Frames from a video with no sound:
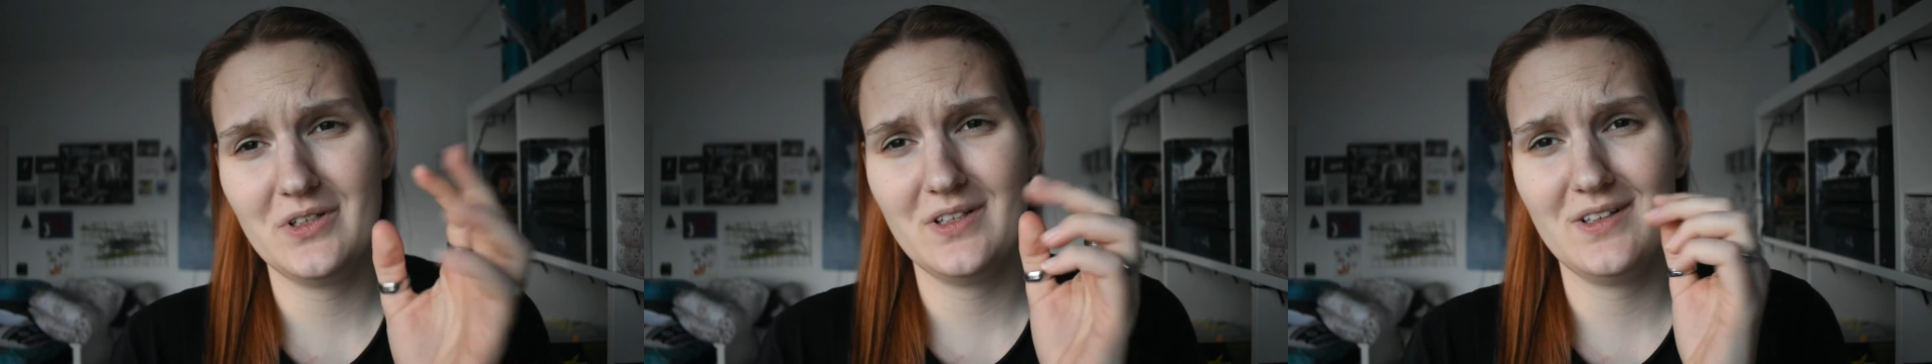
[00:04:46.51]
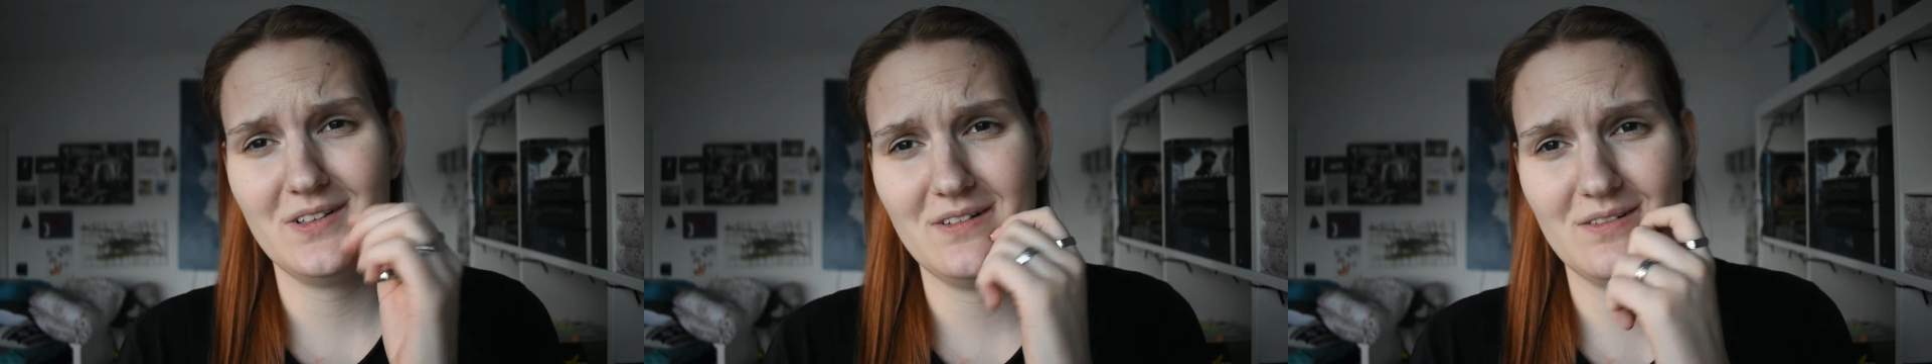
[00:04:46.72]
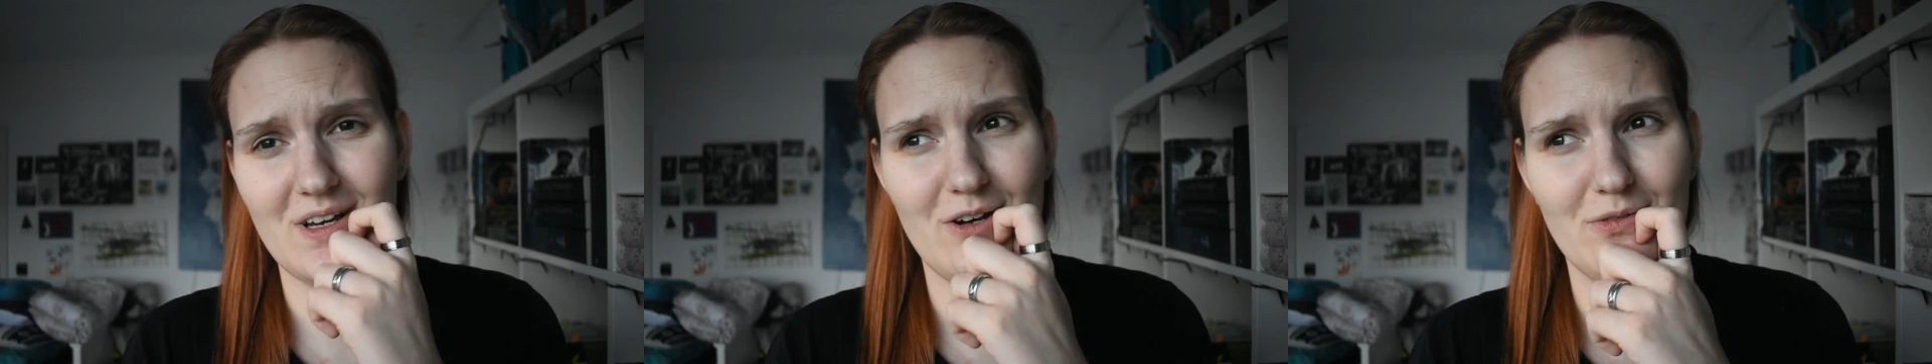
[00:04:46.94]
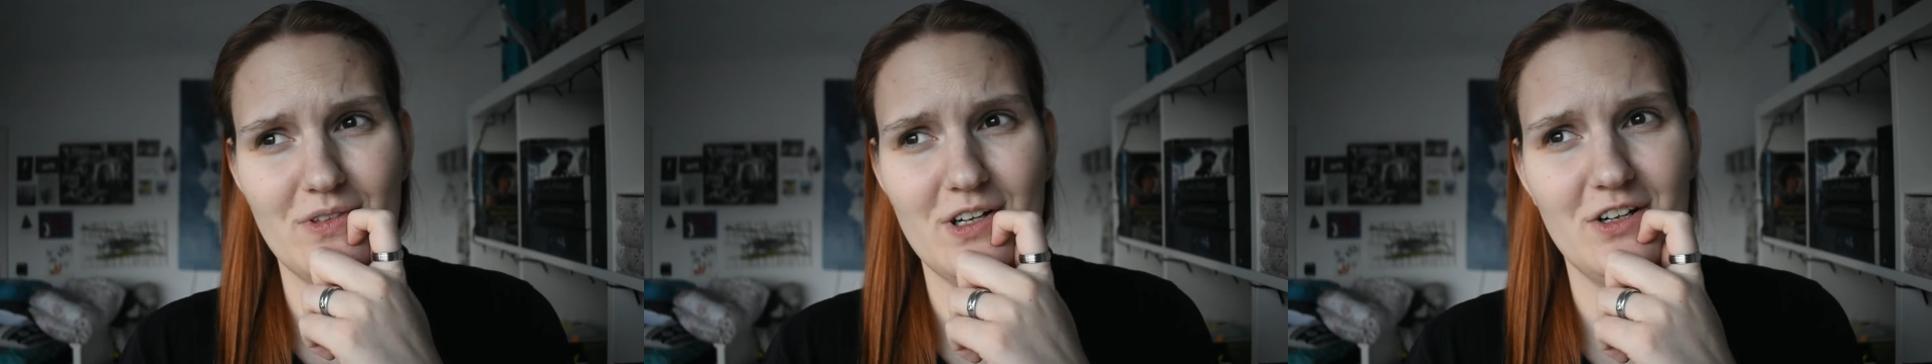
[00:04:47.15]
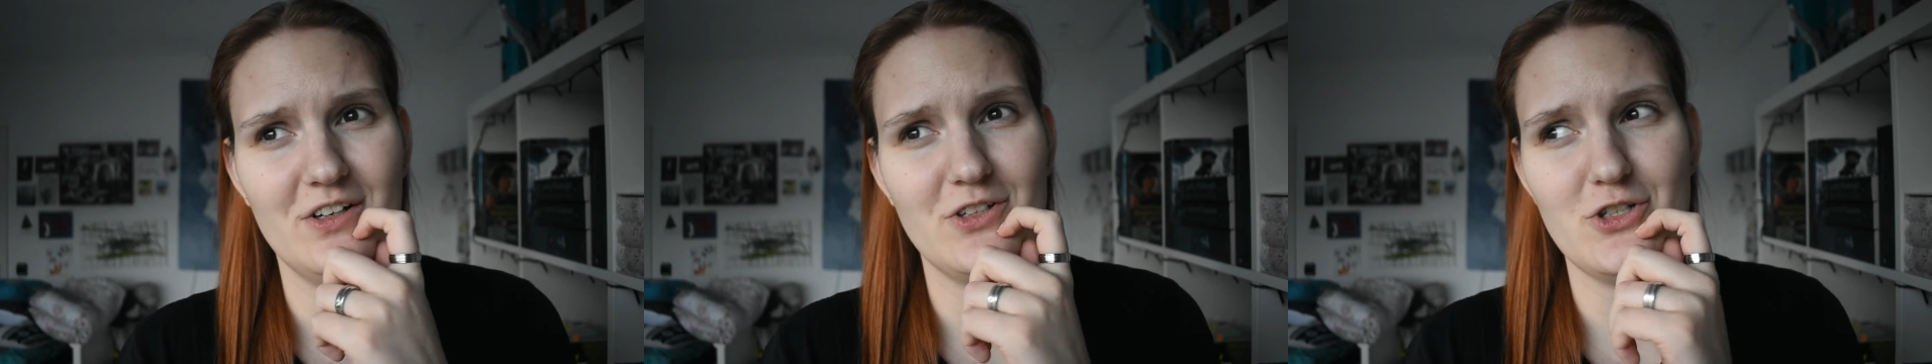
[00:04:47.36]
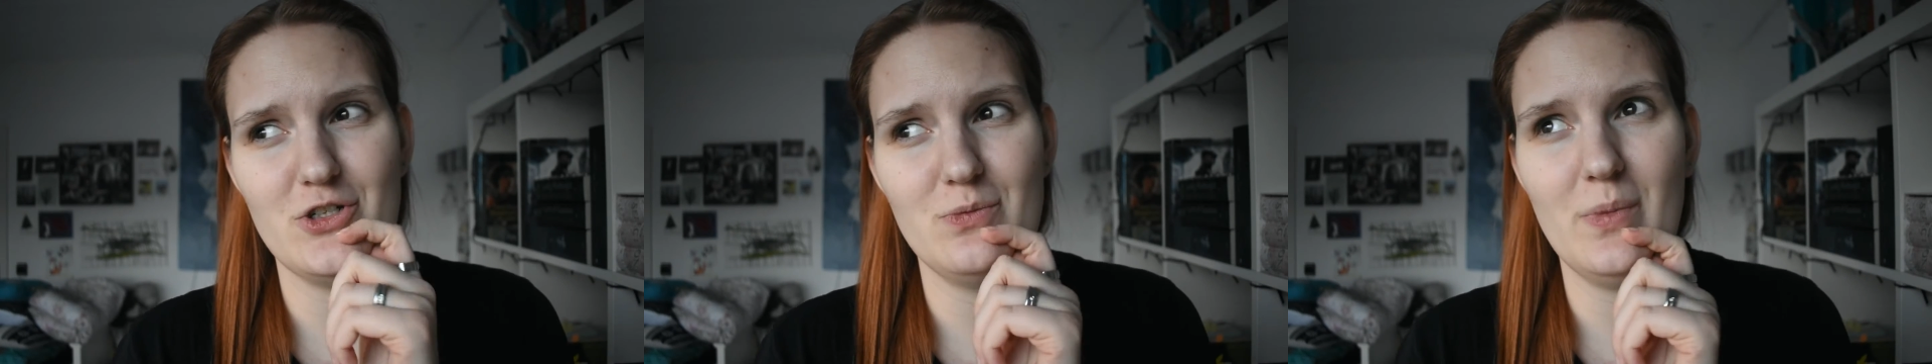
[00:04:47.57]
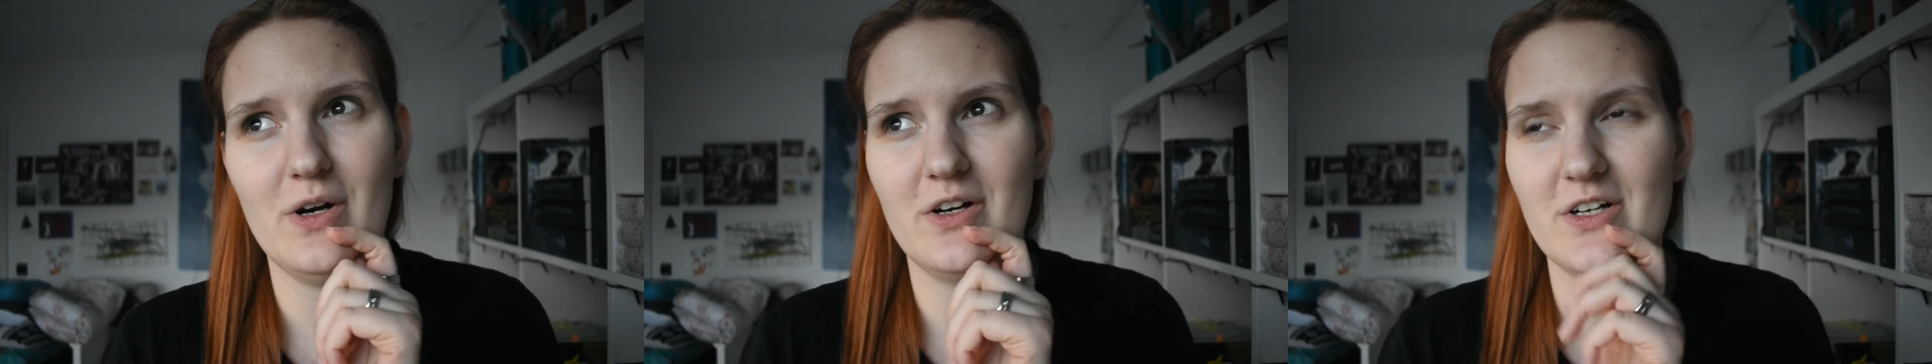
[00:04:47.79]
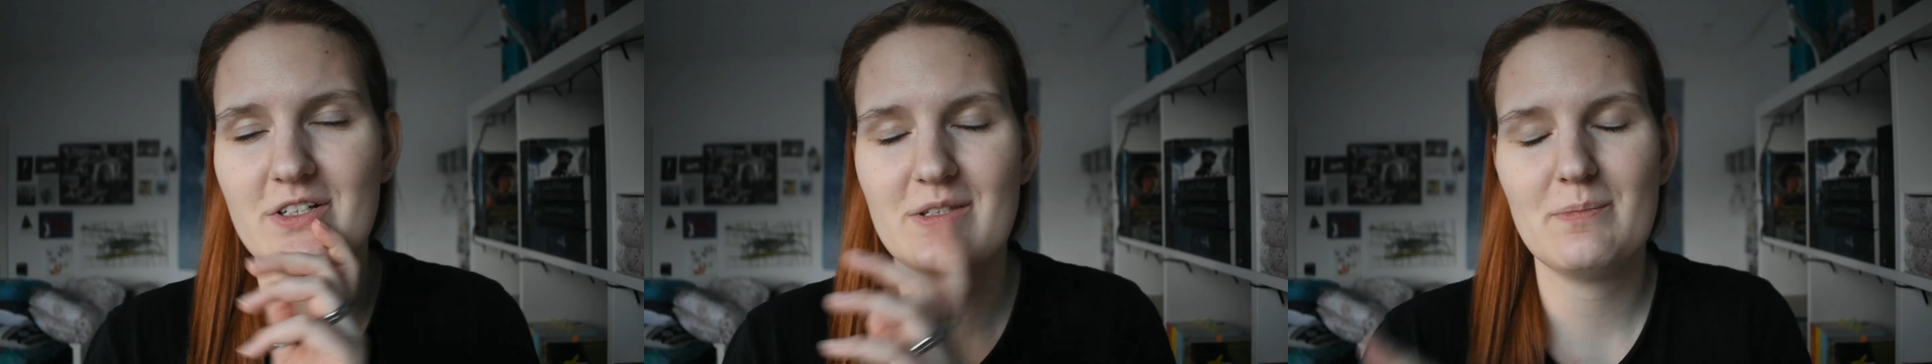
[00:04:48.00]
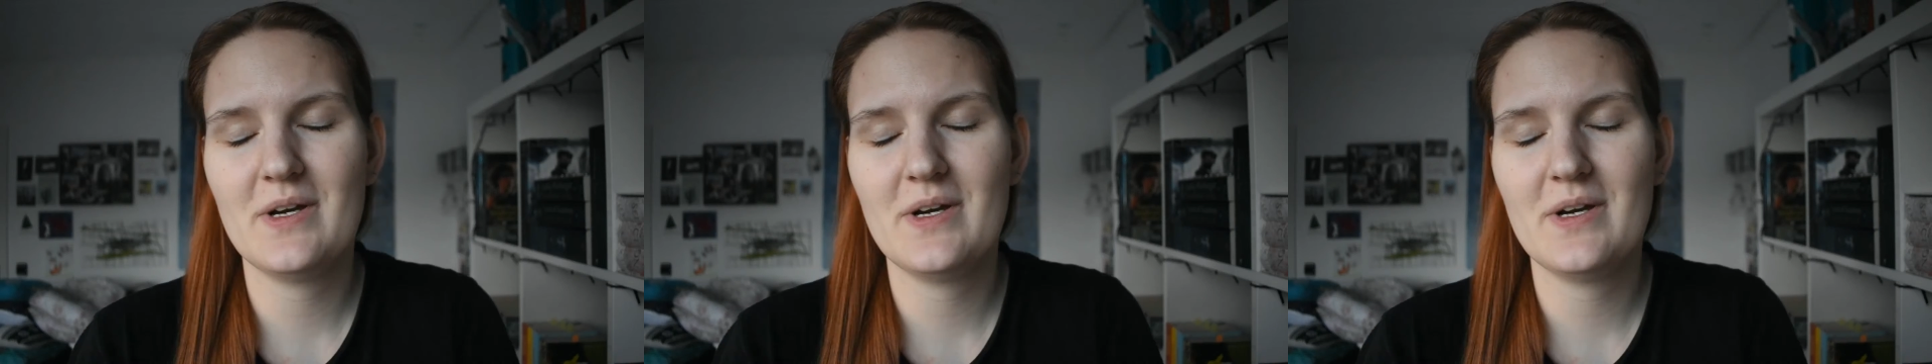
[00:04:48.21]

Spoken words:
it out there in two parts,